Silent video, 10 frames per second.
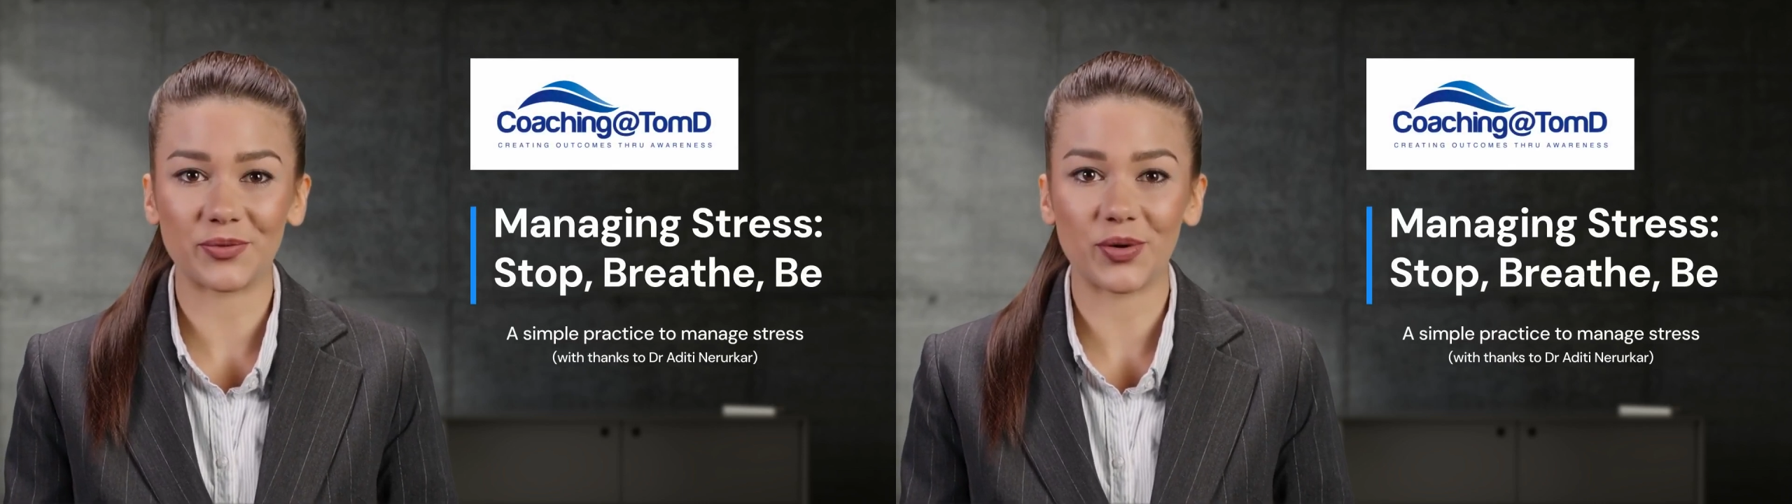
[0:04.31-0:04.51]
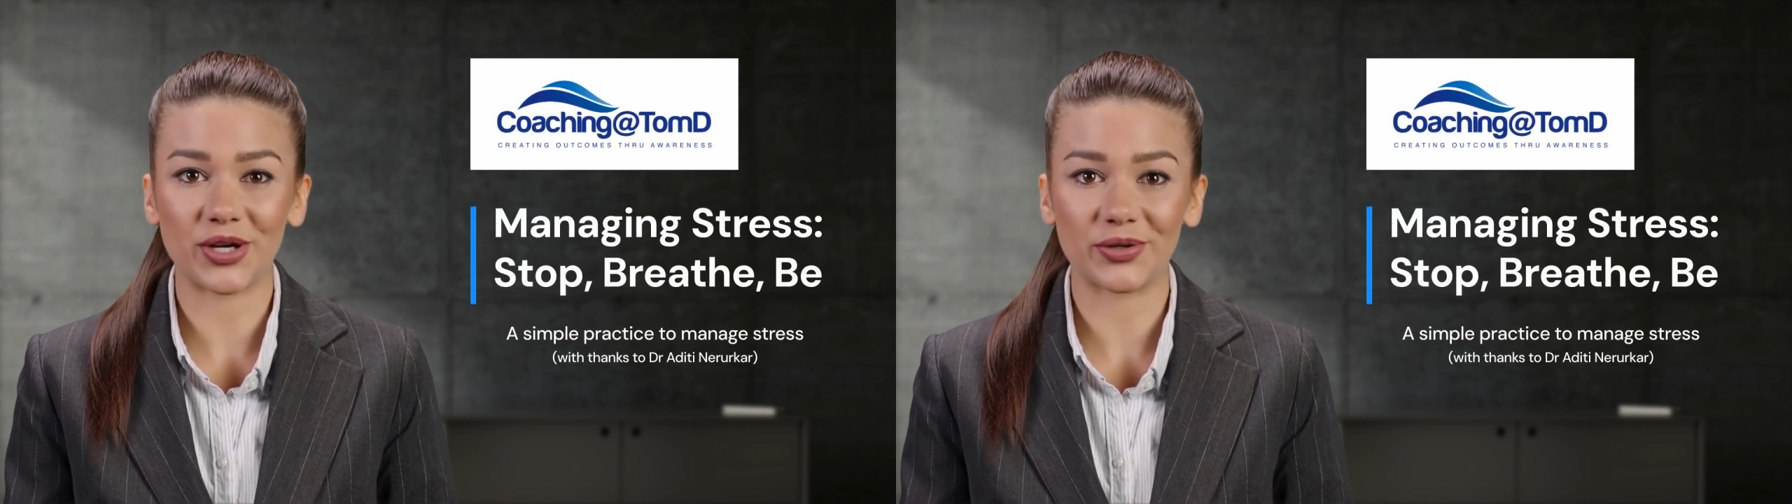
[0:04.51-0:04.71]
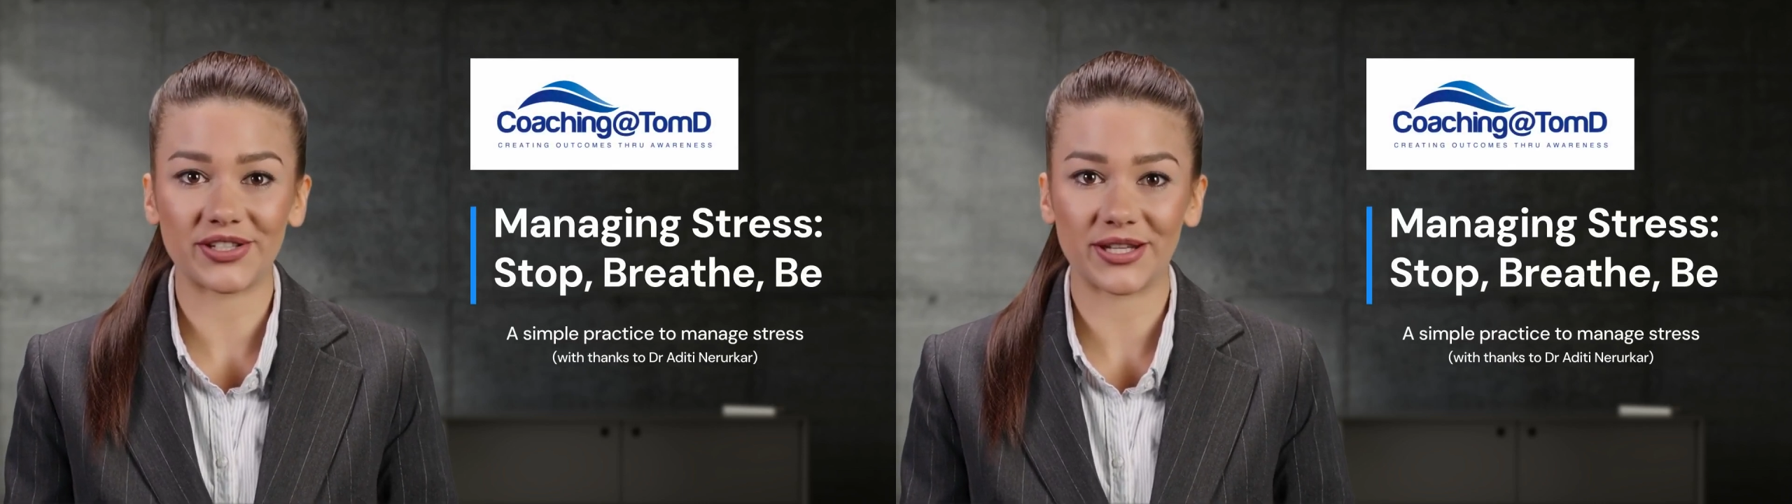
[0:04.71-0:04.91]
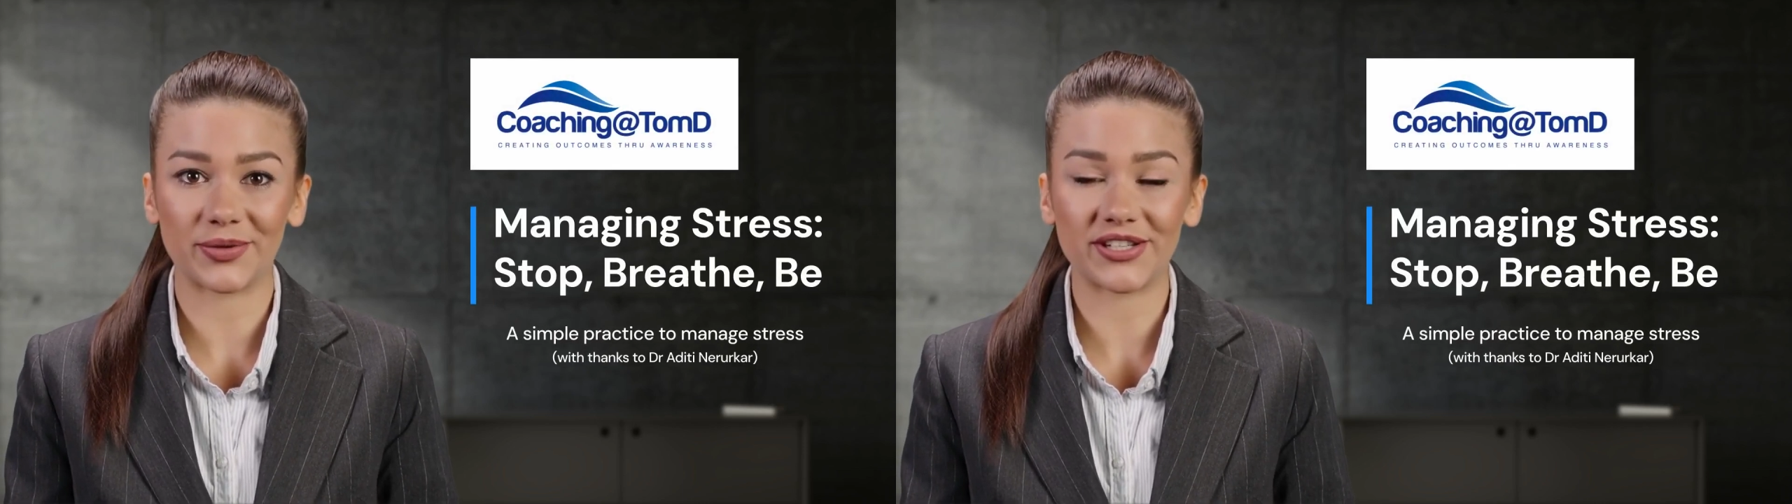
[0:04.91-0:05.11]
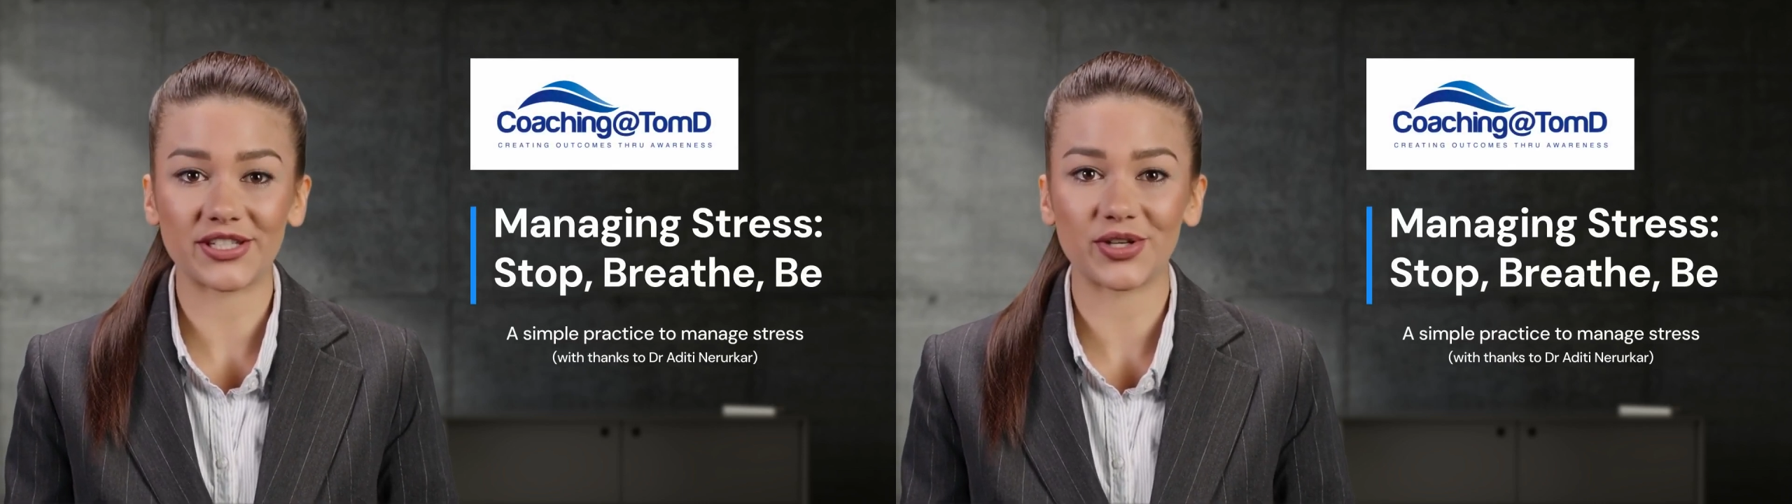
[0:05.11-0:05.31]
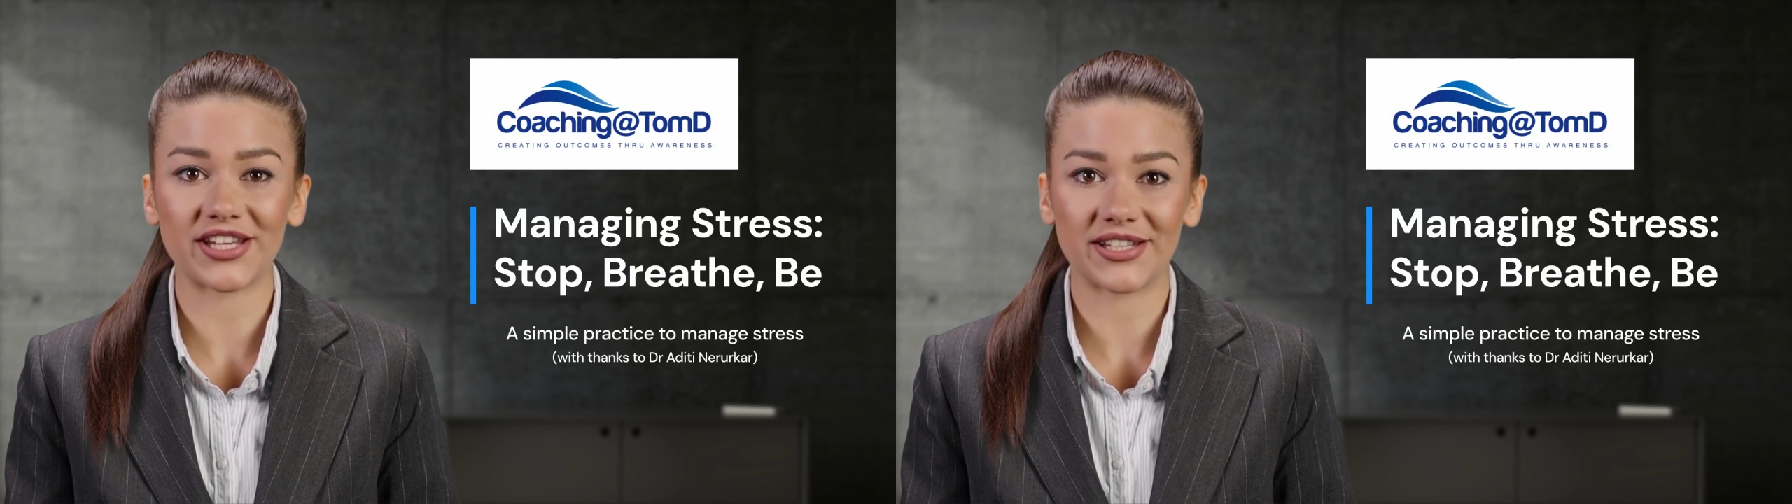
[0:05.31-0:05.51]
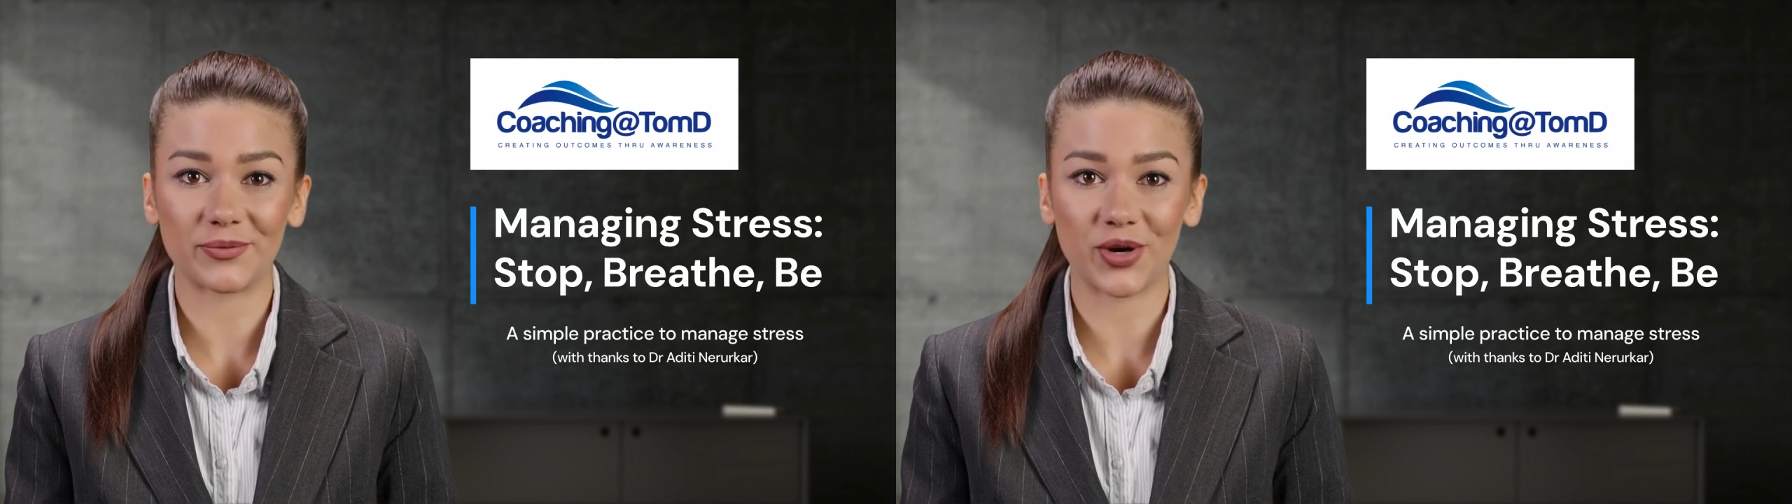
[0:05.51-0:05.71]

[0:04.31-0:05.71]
We all deal with stress in